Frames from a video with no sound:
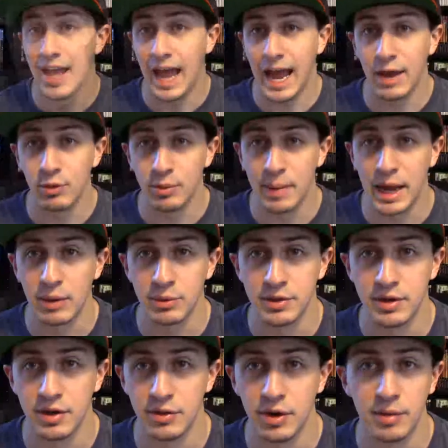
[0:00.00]
And we're back with
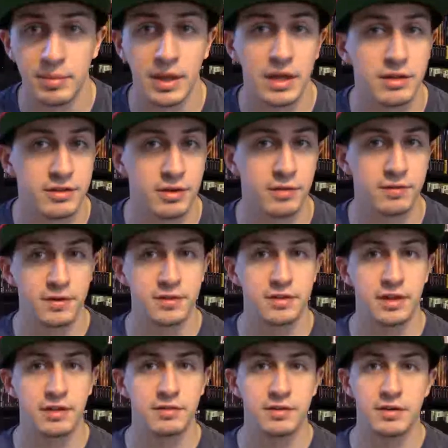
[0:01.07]
another update. So first
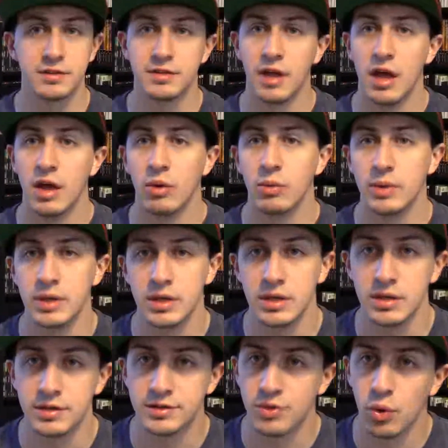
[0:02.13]
things first,
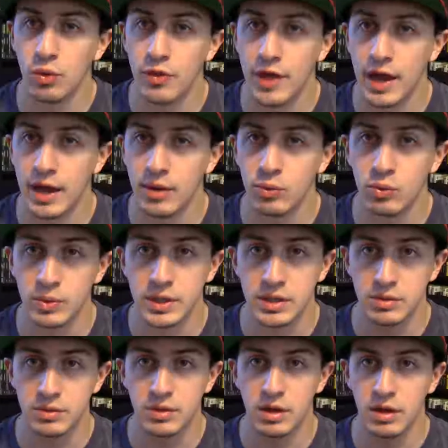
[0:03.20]
we sold that Wii
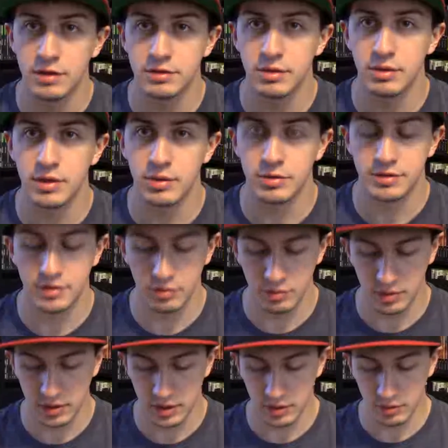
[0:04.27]
U console that was still
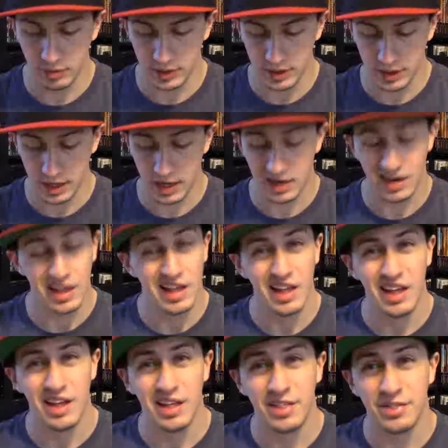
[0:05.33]
working. We got
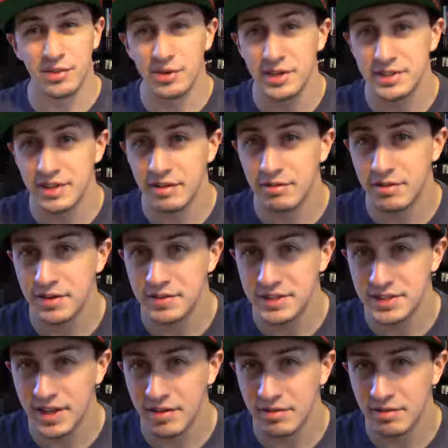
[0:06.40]

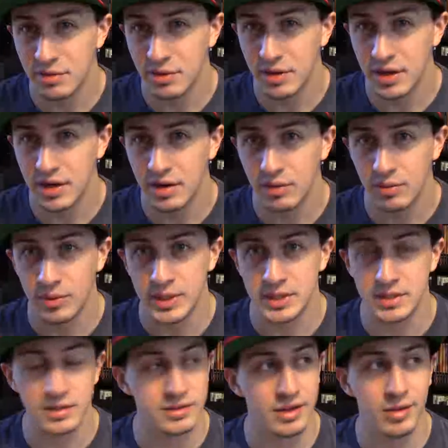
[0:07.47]
$37.57 for it,
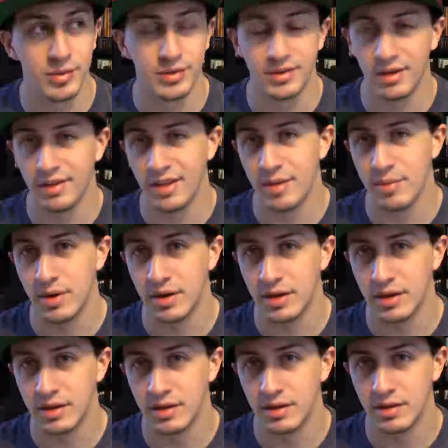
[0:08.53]
which is almost all that
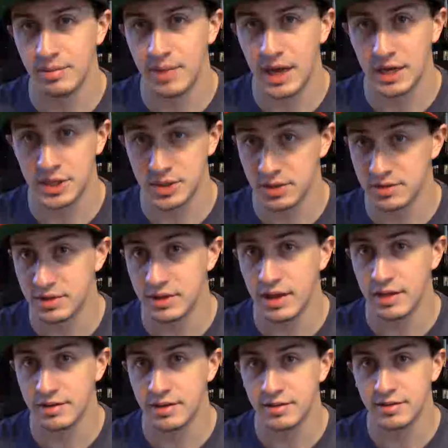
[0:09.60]
money back just in
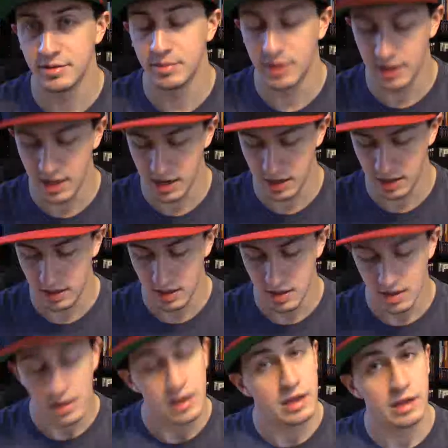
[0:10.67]
that system, but that
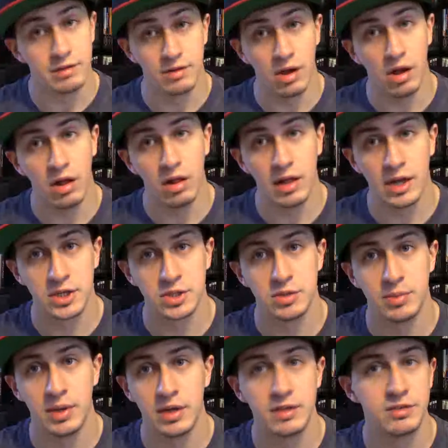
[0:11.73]
is all extra
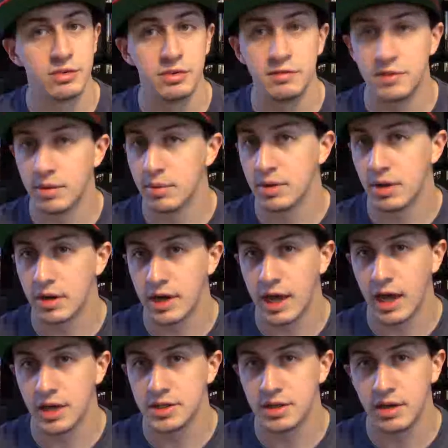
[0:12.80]
money, so we've doubled our
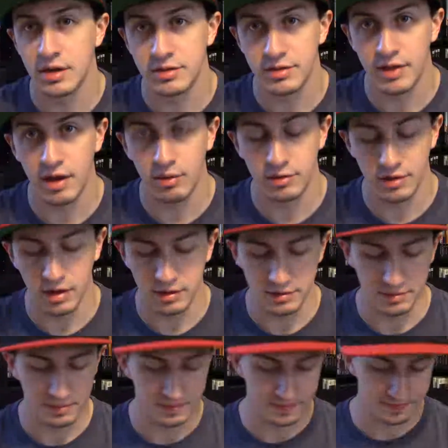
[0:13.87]
cash there, so that was
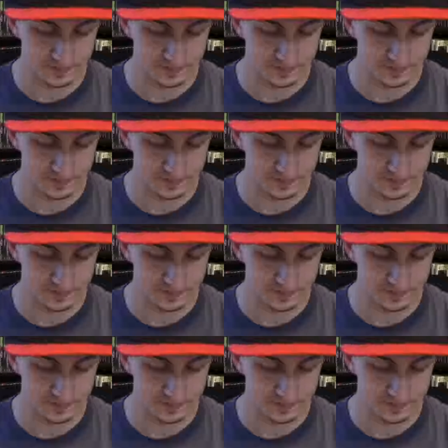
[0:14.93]
awesome.